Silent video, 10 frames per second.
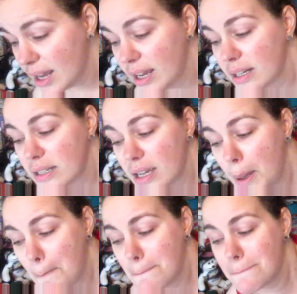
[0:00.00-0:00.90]

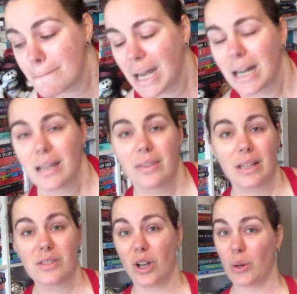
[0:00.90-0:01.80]
and
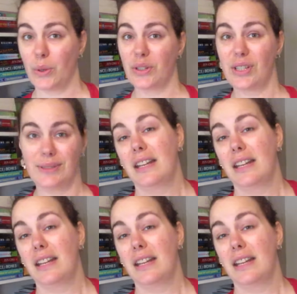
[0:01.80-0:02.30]
that's awkward.